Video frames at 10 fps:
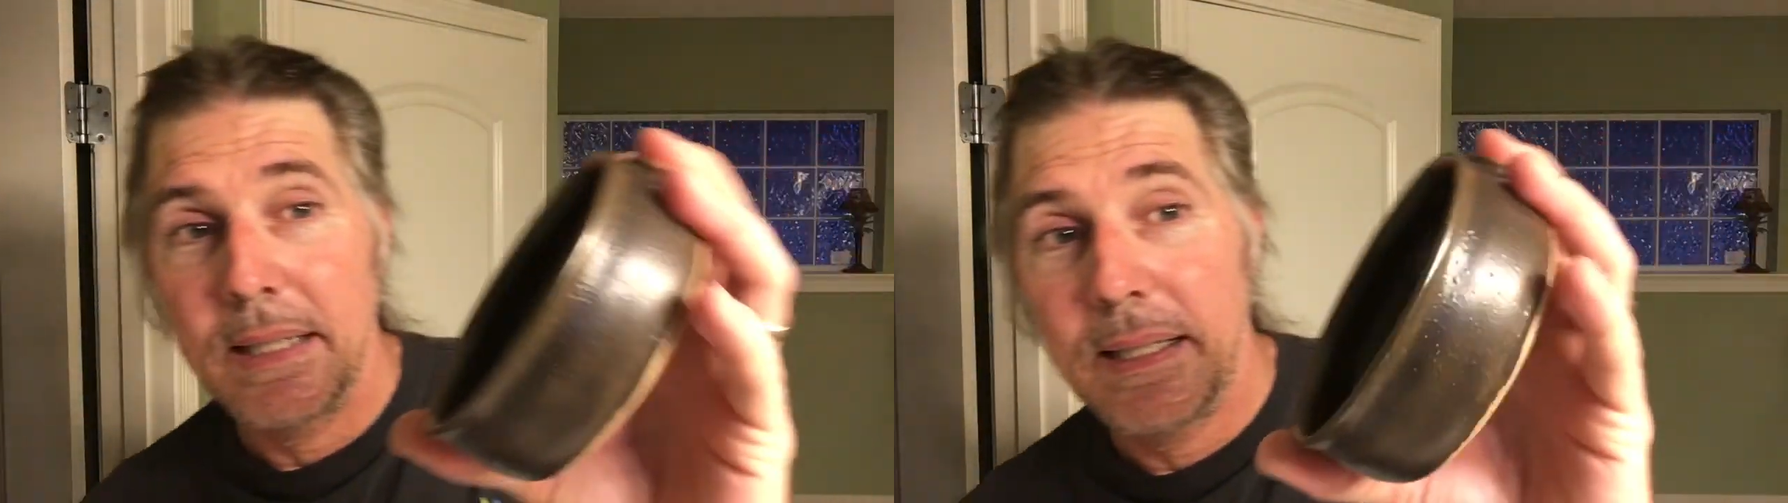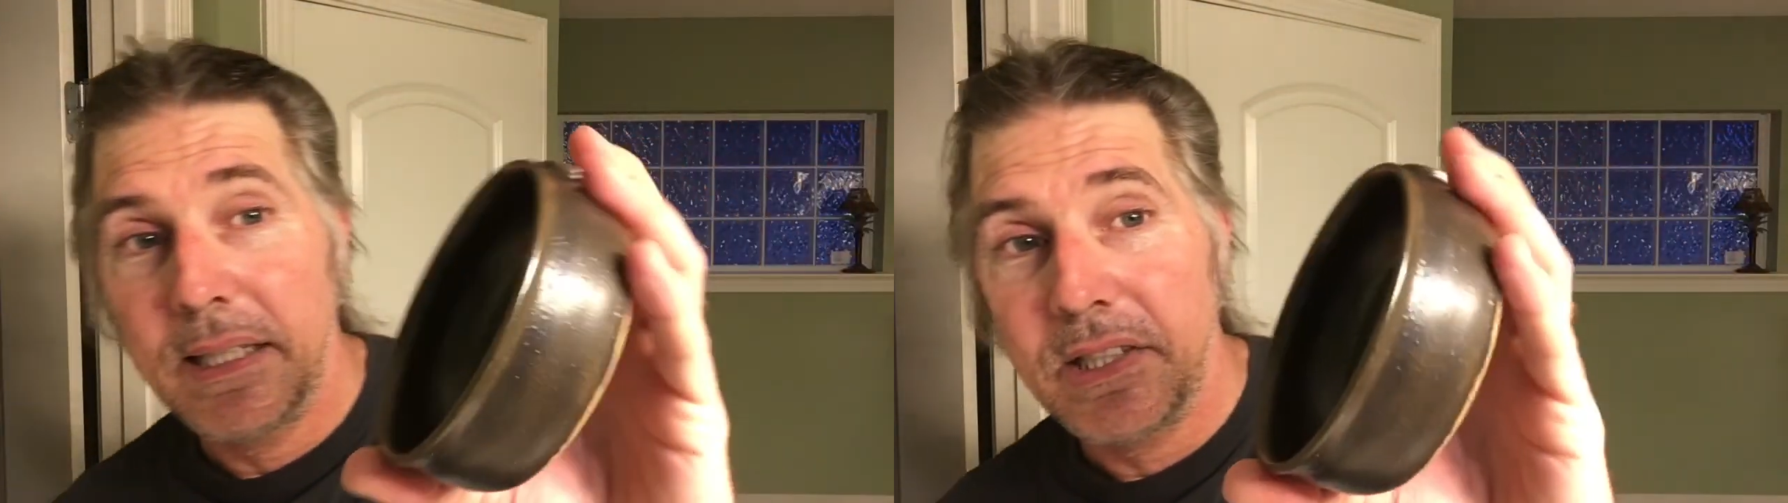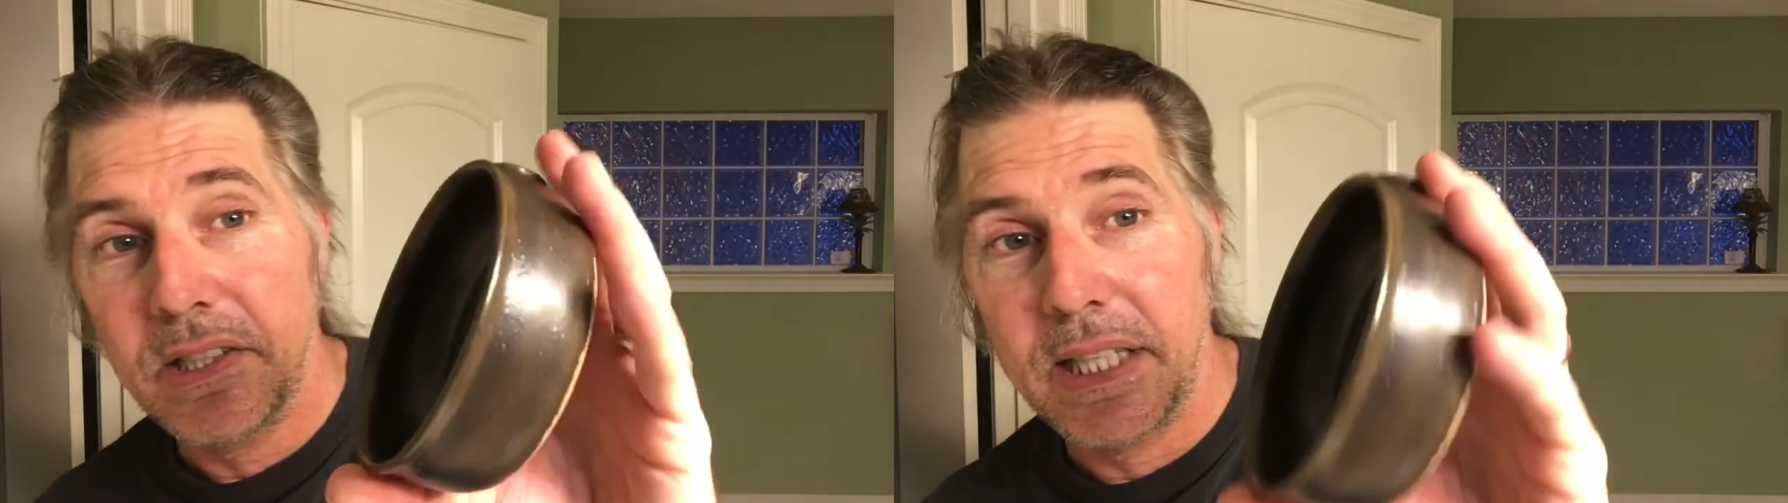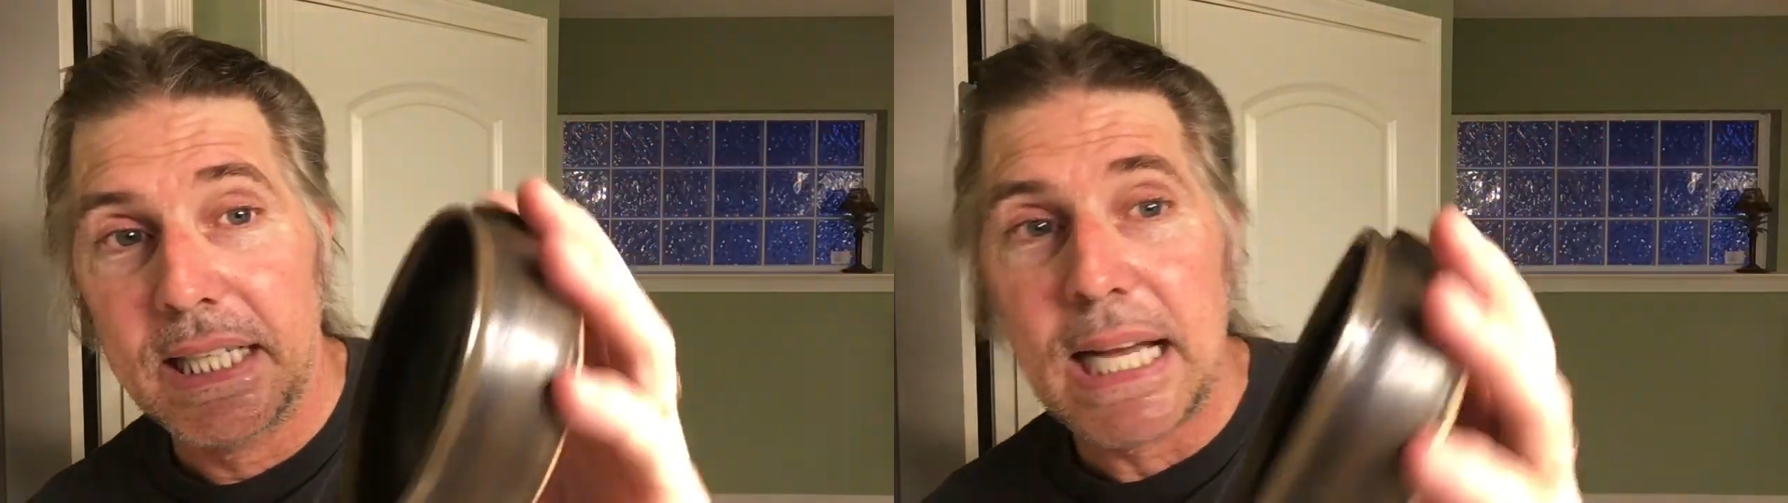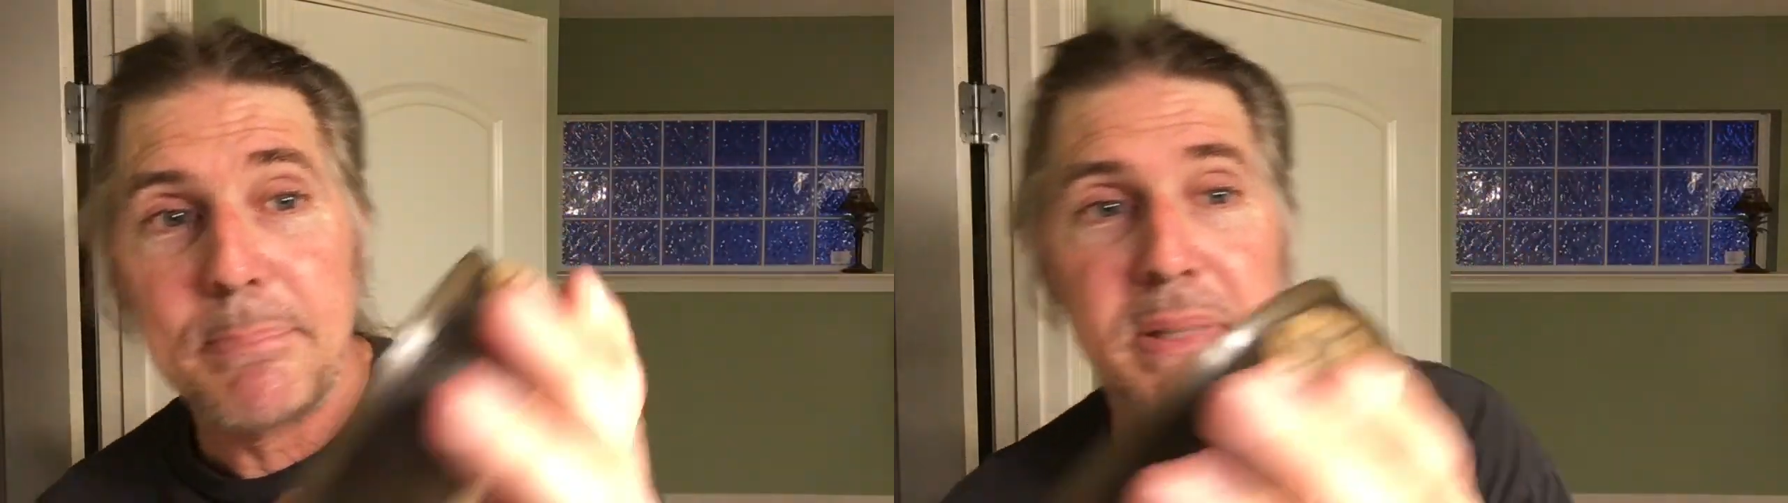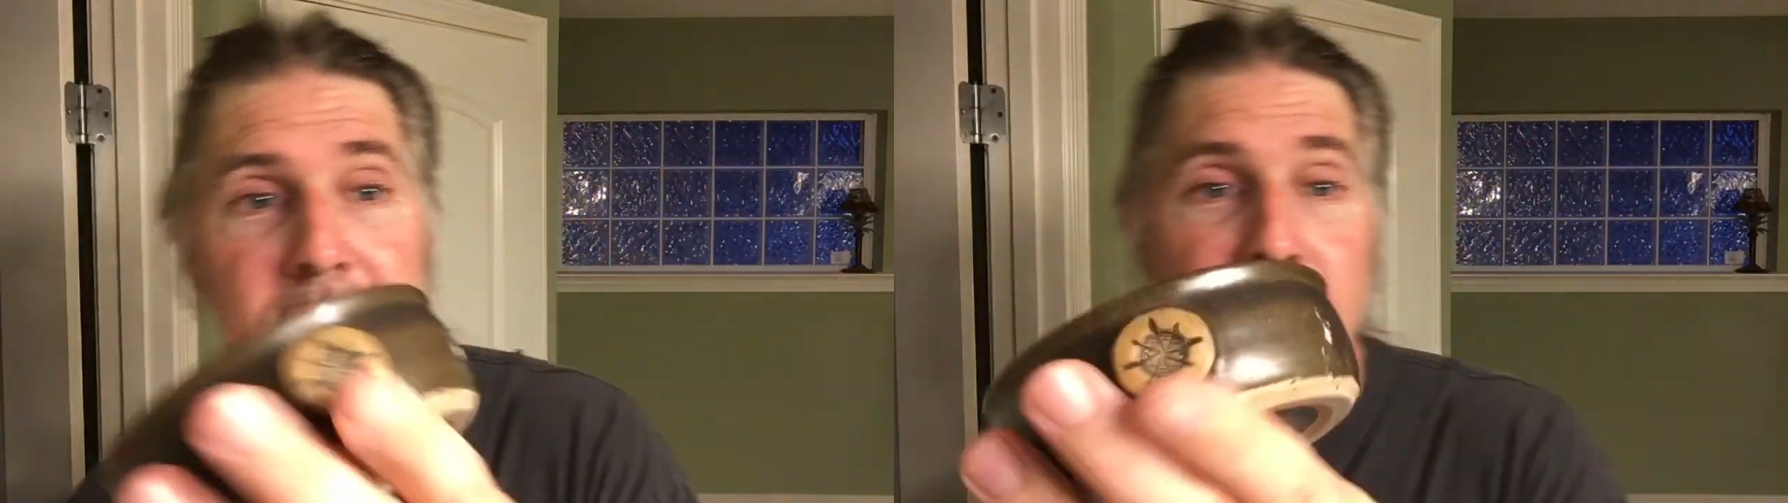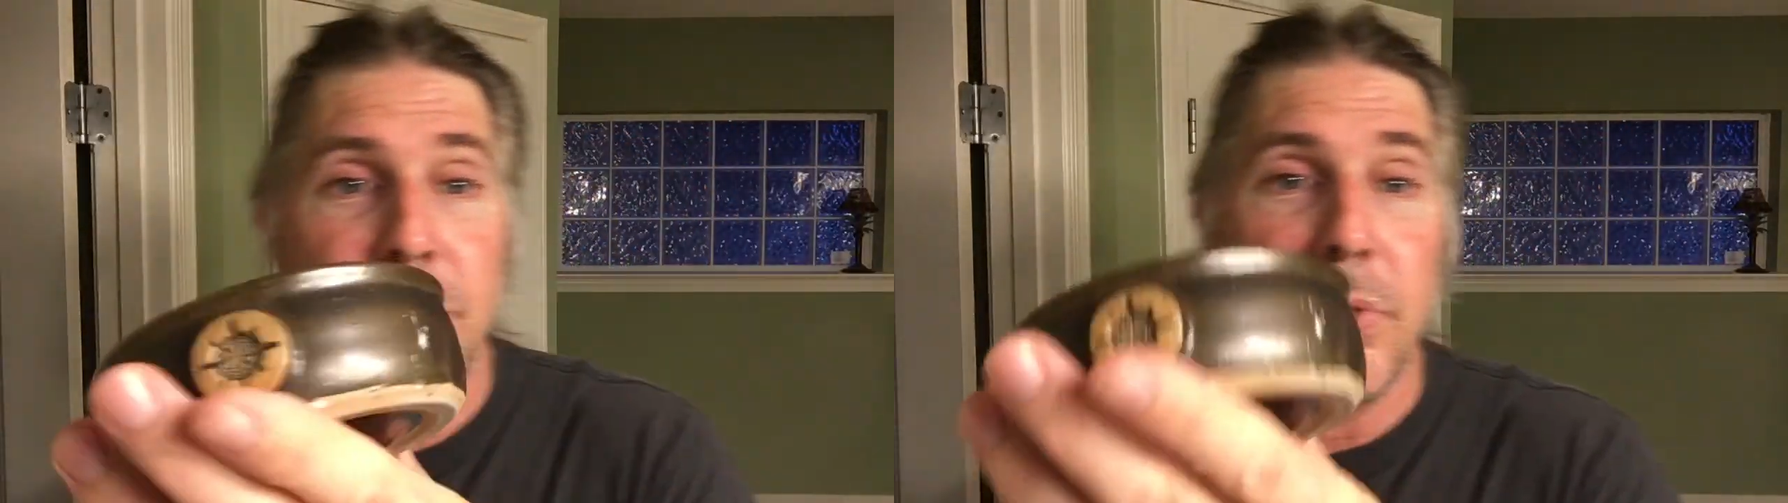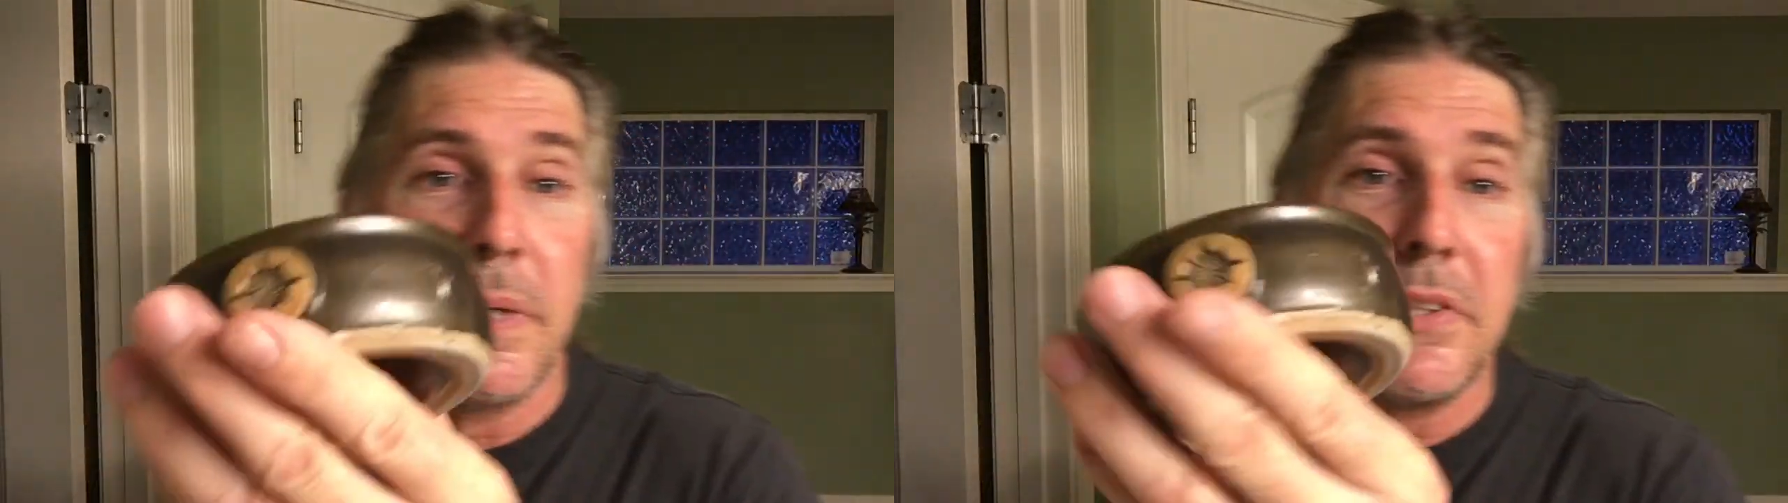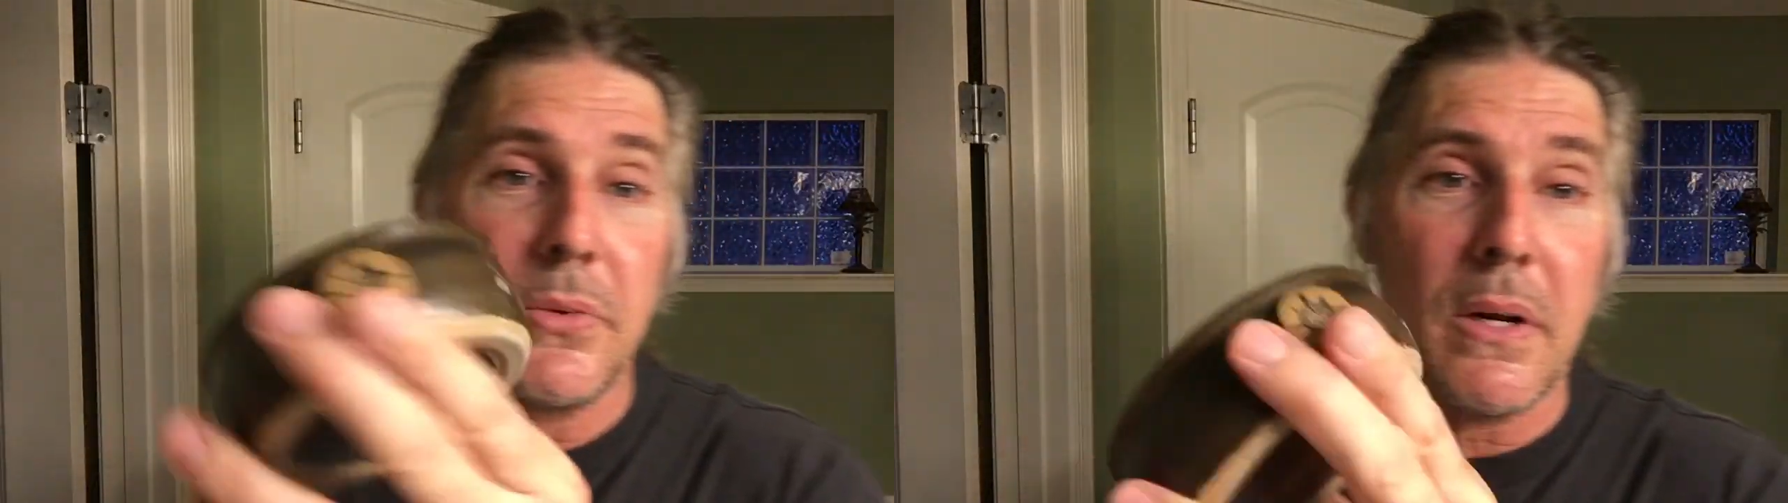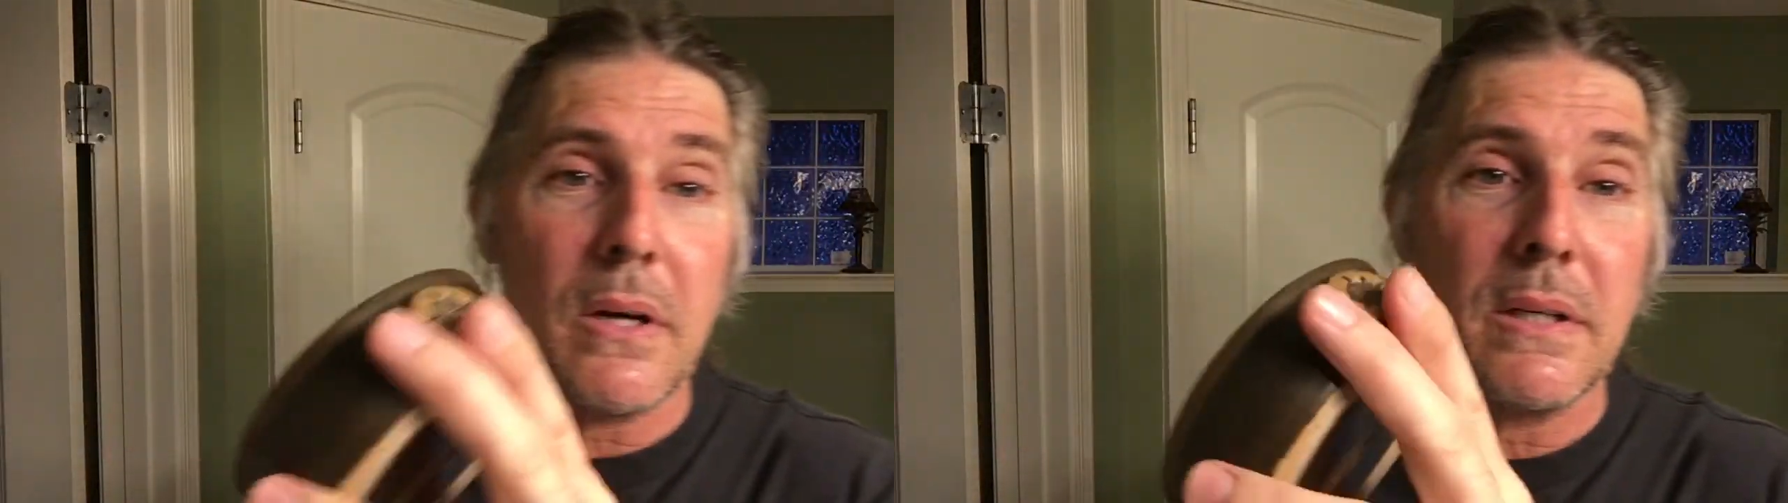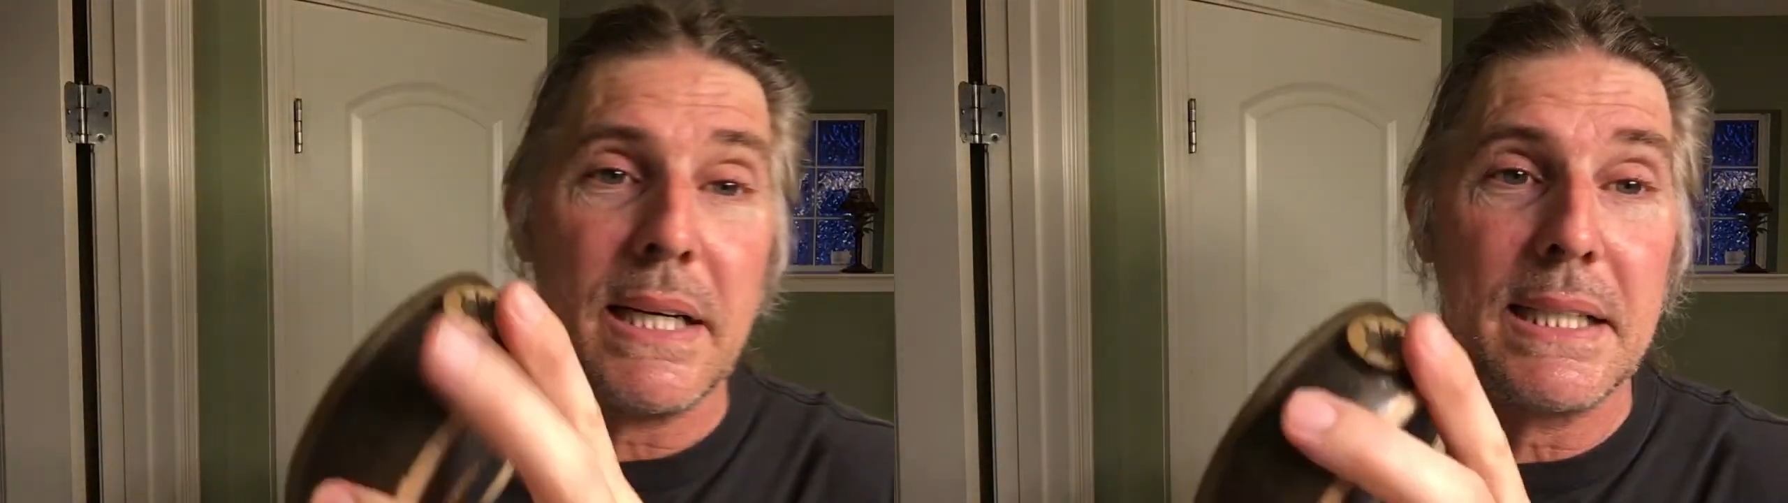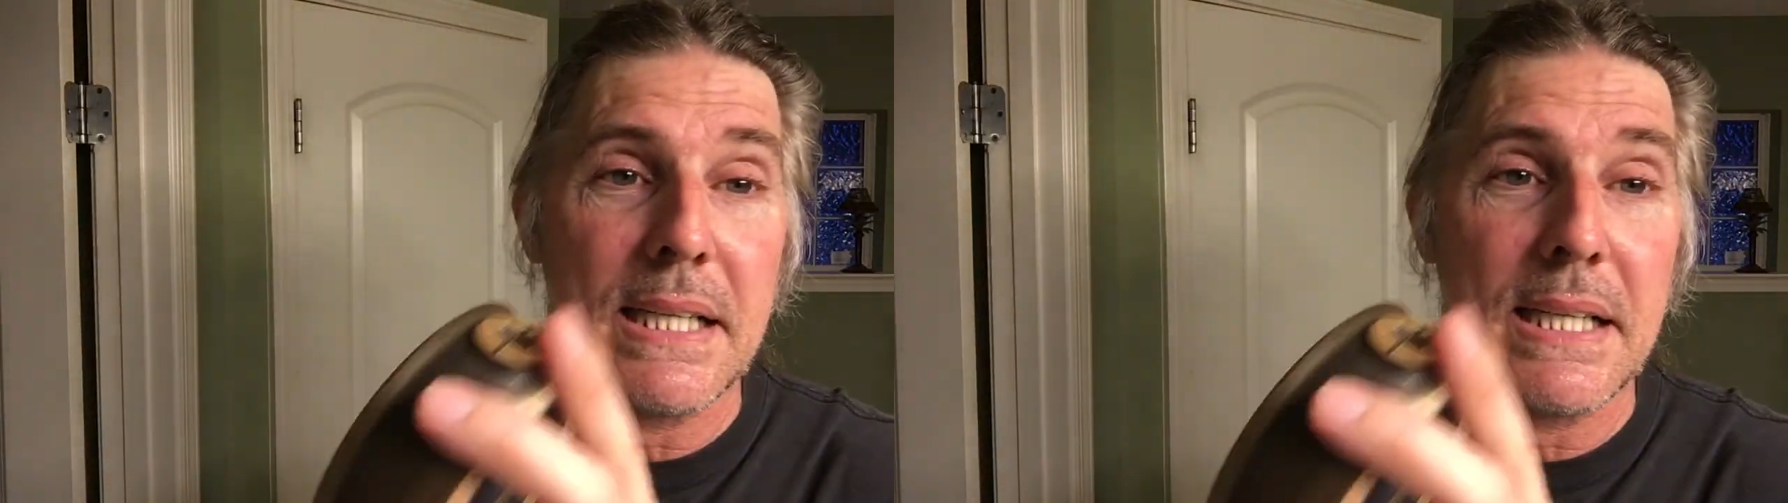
This is the captain's choice rawhide